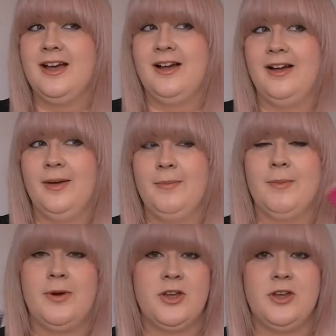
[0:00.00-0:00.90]
the
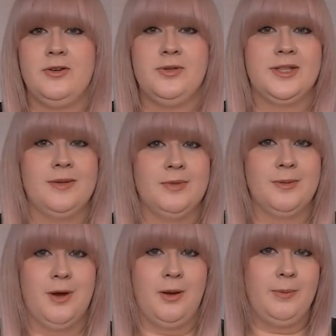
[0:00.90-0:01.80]
more you use them, the
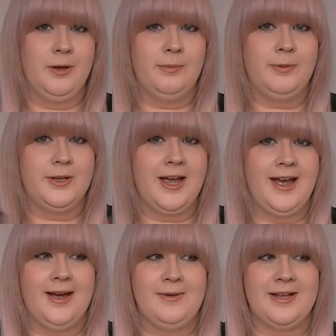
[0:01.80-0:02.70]
more purple your
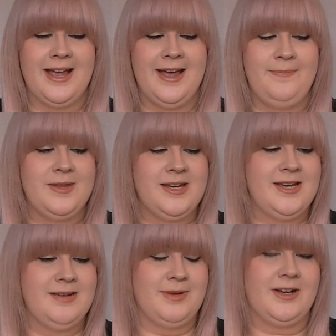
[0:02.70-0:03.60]
hair will get,
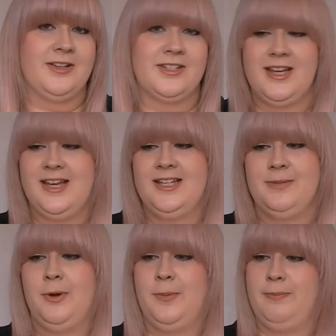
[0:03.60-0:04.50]
because it is a
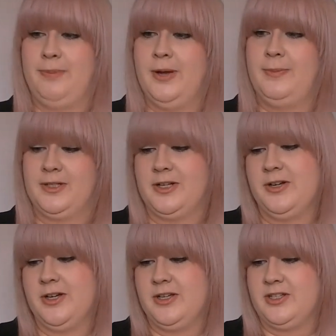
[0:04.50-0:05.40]
purple
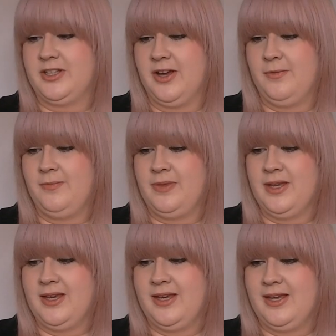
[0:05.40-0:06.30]
toner. So
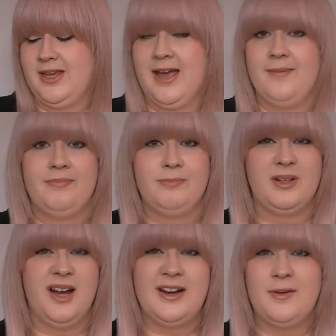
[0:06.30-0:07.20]
yeah,
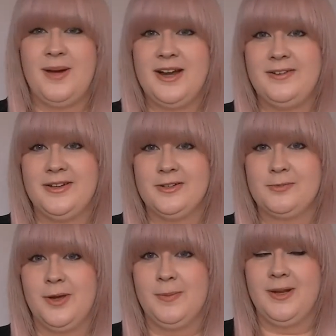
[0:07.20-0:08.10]
but I don't mind if it goes
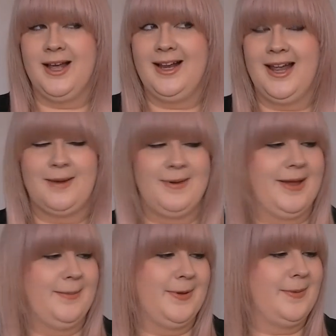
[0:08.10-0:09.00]
purple. I like my
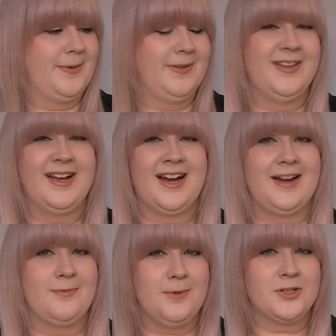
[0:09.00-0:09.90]
hair purple, that kind
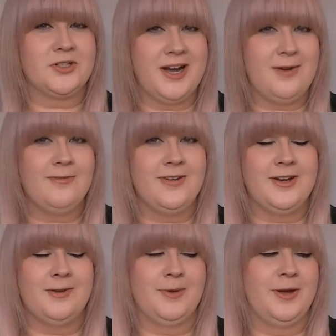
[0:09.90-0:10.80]
of washed out
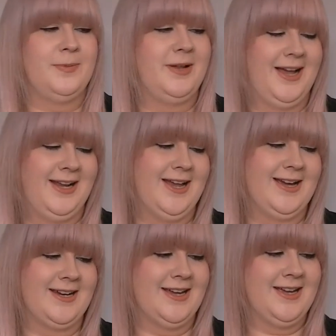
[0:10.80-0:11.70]
faded purple I
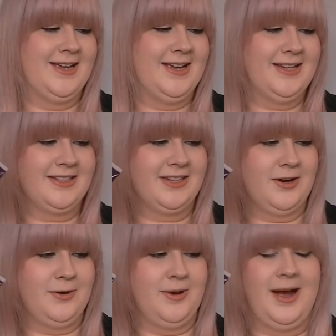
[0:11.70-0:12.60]
like.
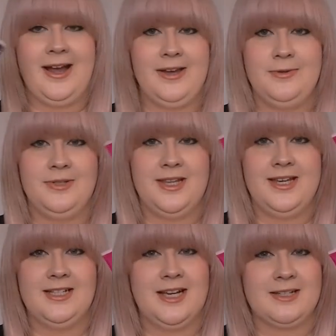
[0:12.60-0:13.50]
So I use
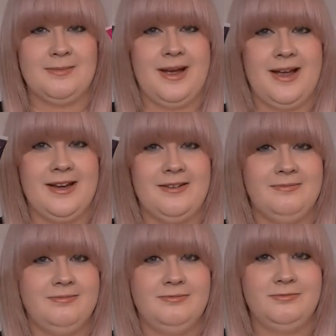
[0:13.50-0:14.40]
these as my
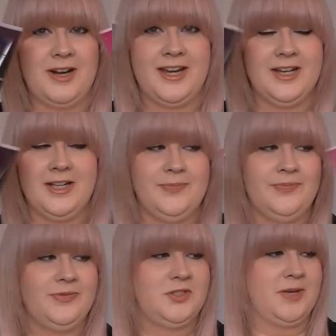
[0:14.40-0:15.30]
regular
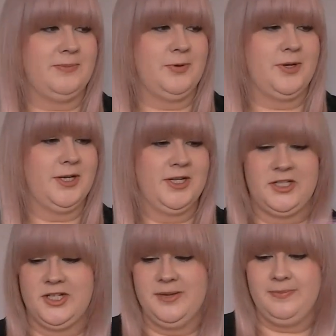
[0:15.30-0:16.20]
shampoo and
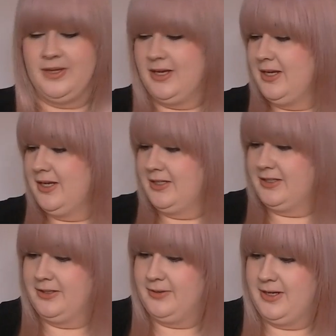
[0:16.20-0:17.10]
conditioner,
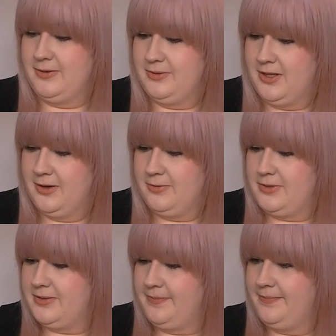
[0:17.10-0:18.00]
so I use those.